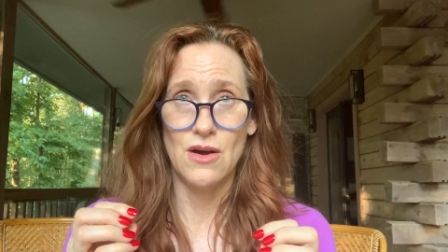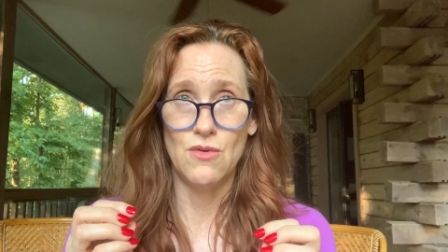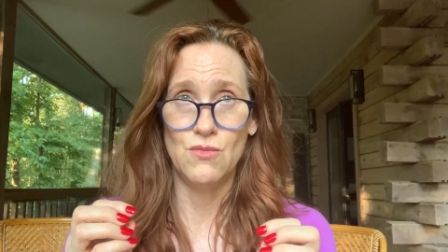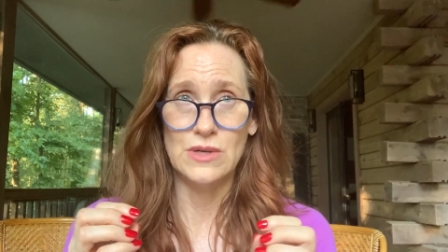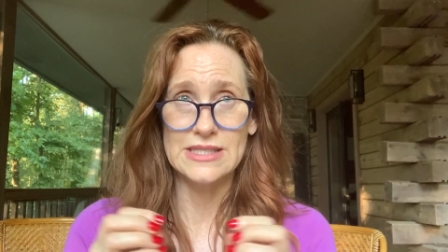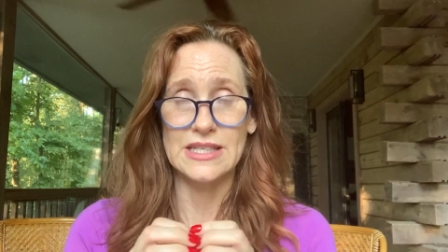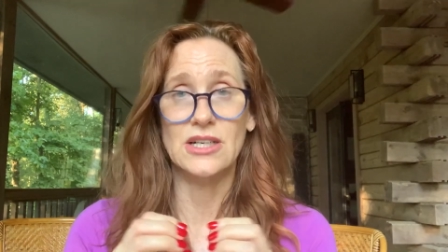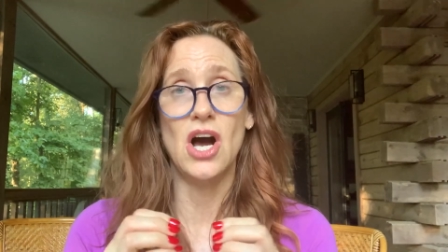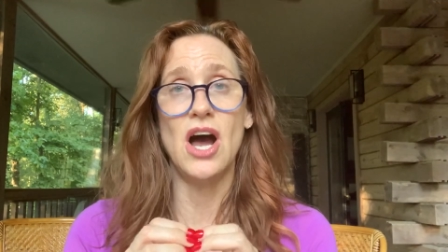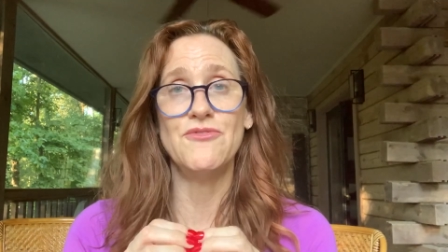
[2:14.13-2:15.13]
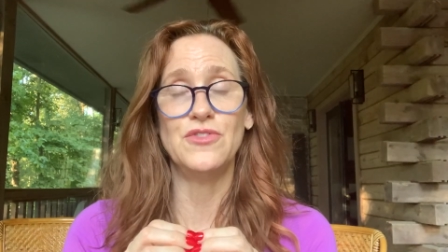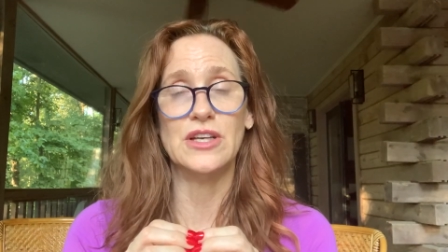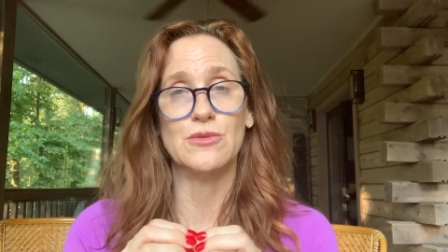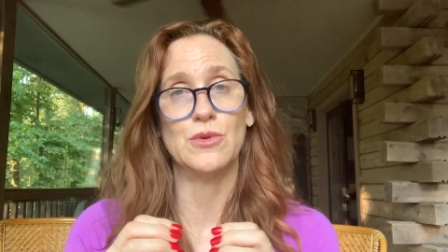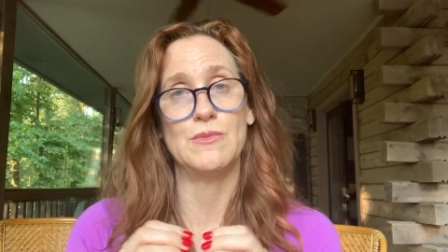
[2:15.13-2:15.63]
was in
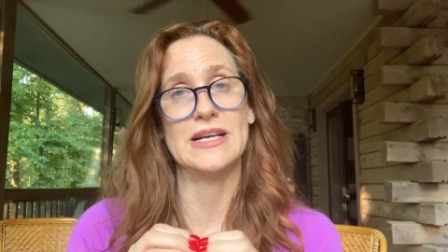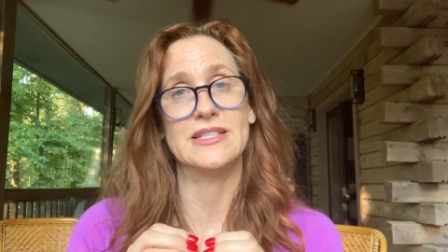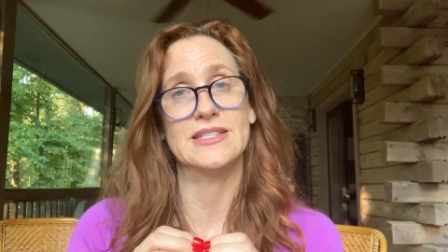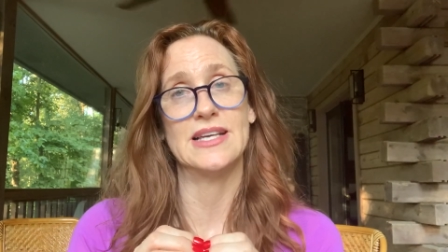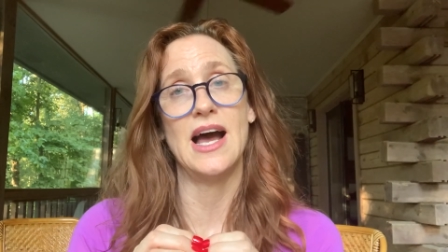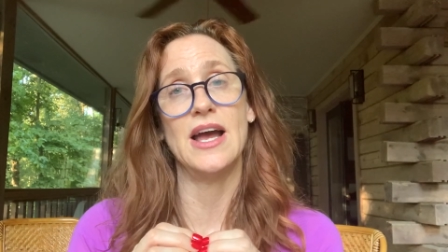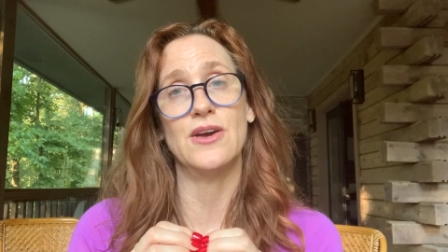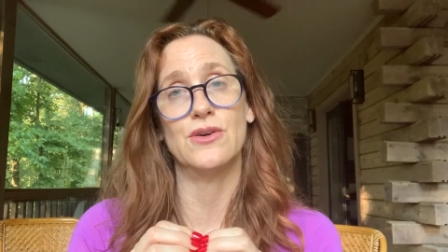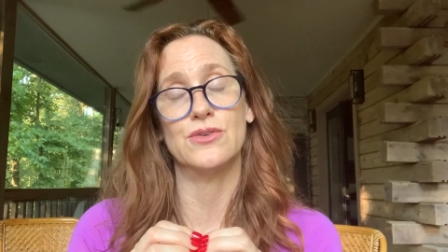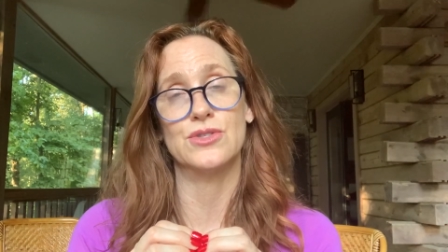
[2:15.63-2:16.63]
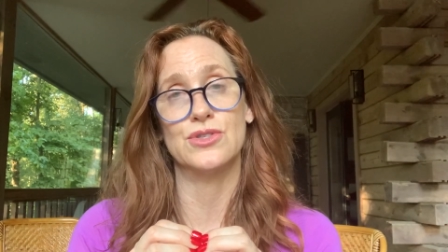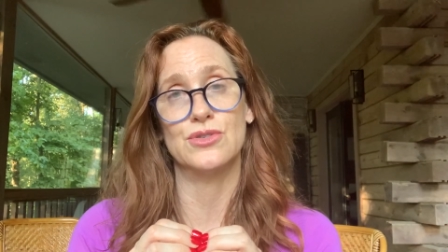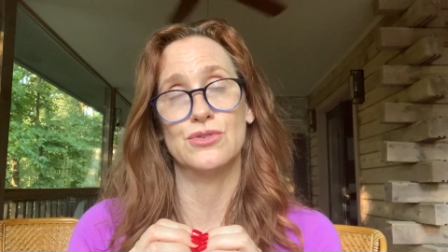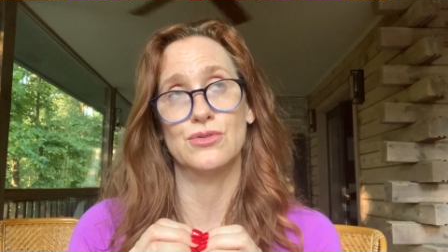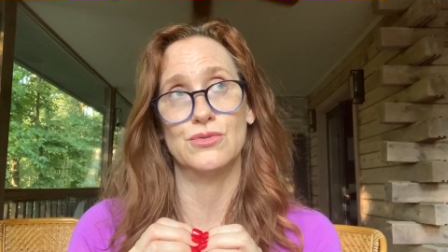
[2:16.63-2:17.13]
conflict with my desire
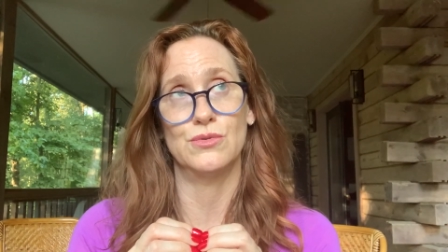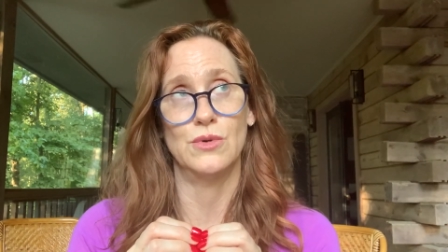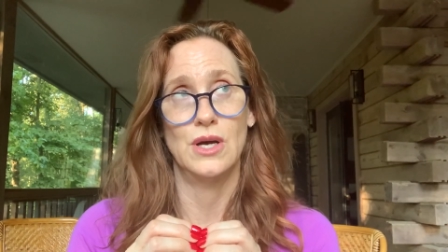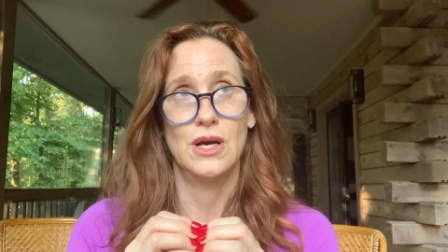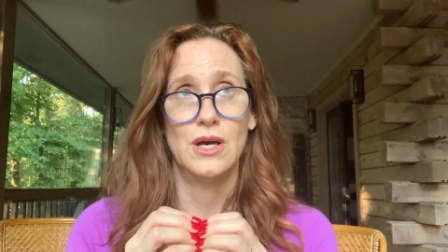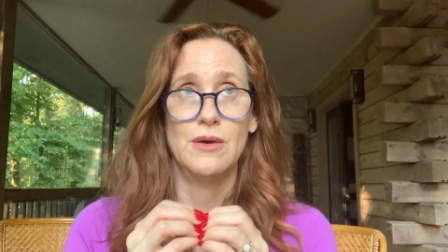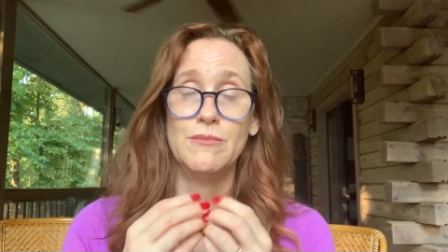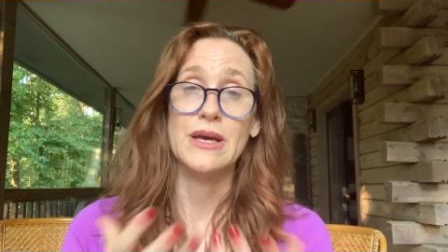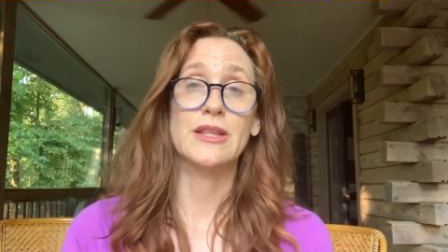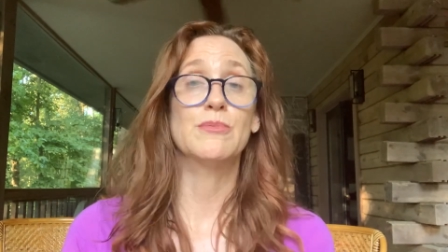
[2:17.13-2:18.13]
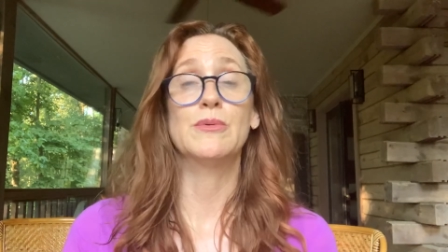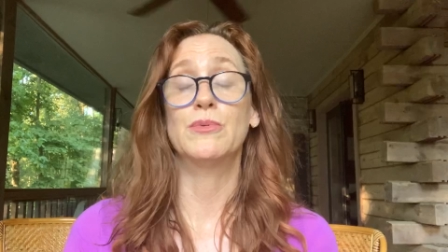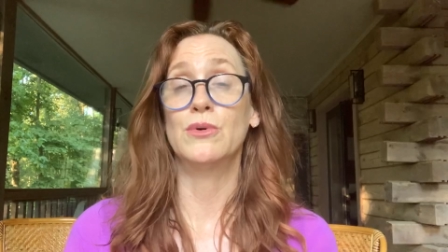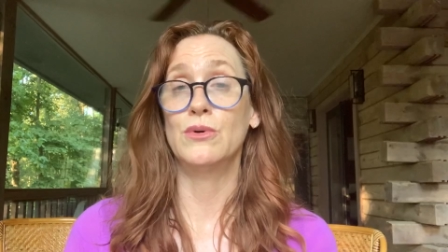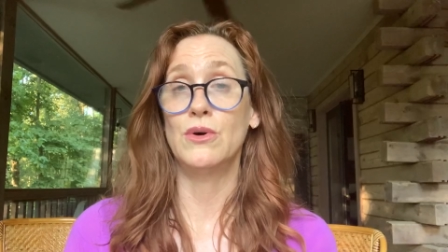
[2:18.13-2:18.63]
to make the
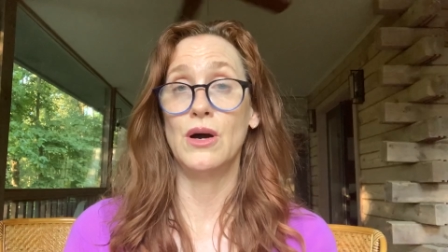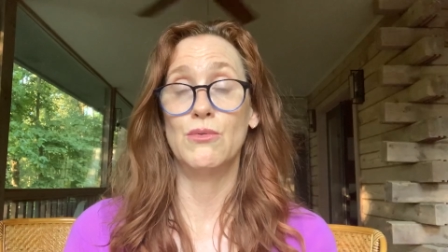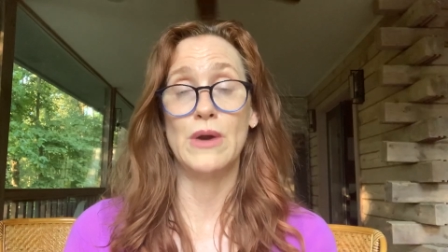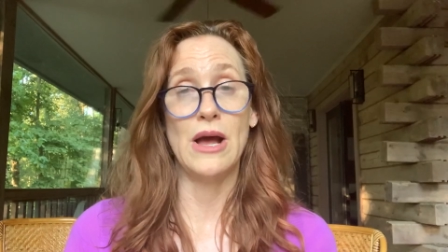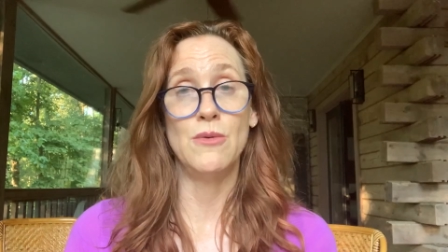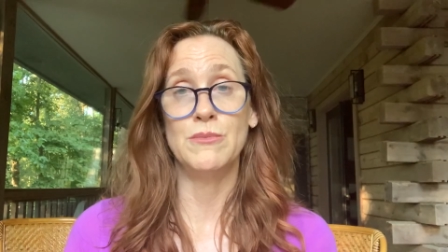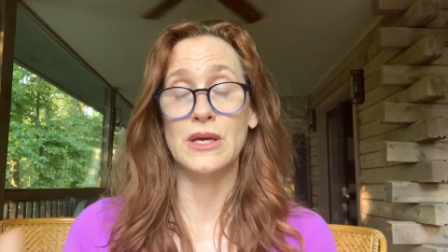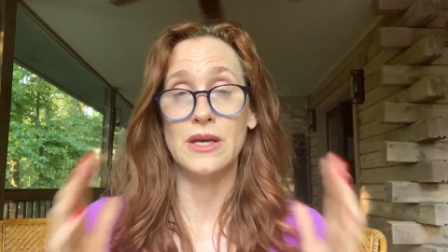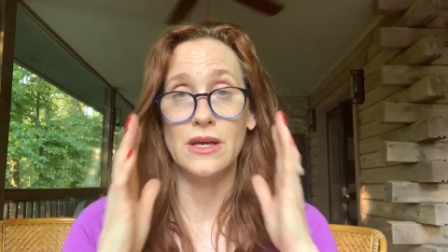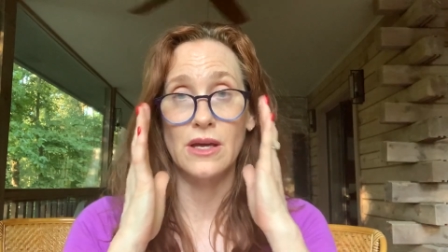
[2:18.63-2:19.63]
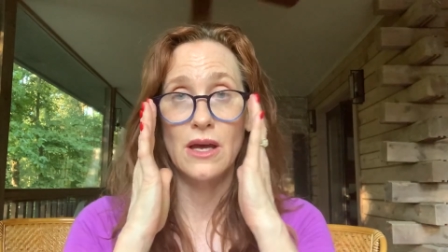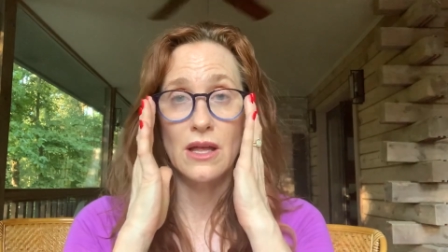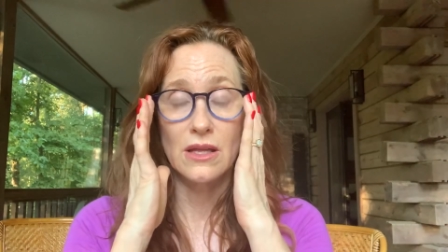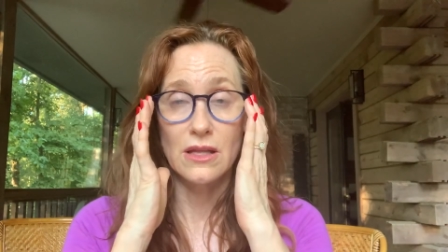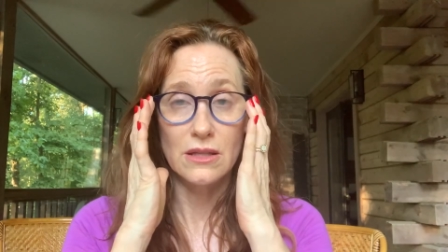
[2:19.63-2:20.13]
people around me
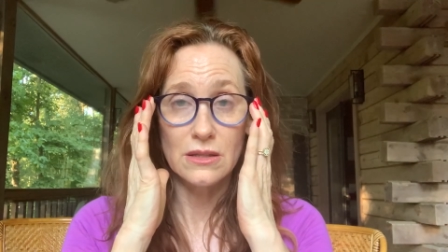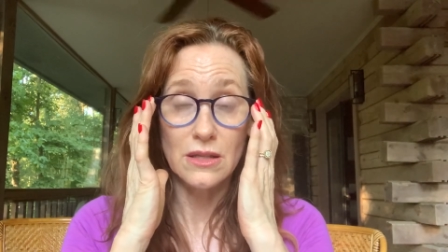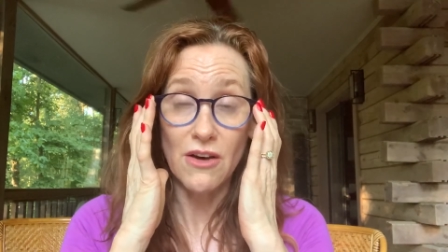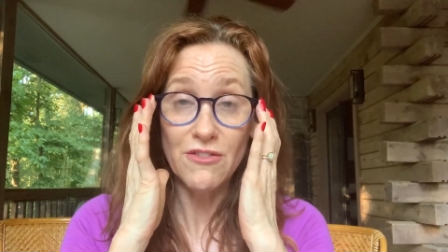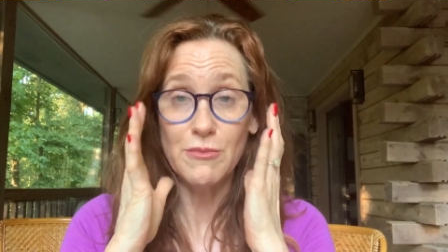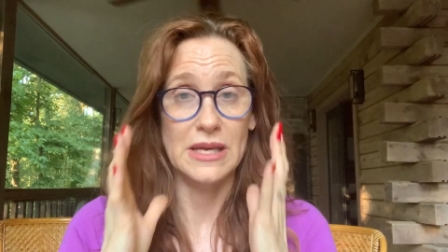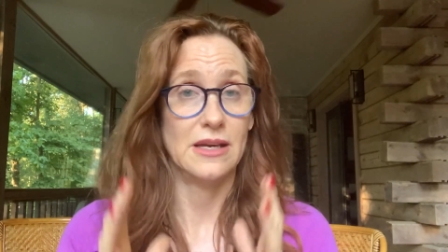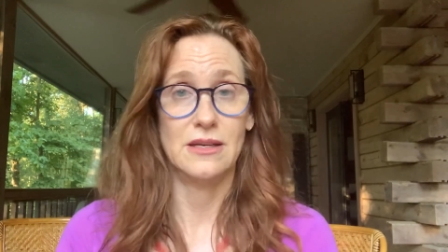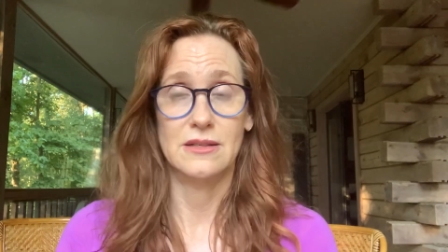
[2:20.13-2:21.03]
love me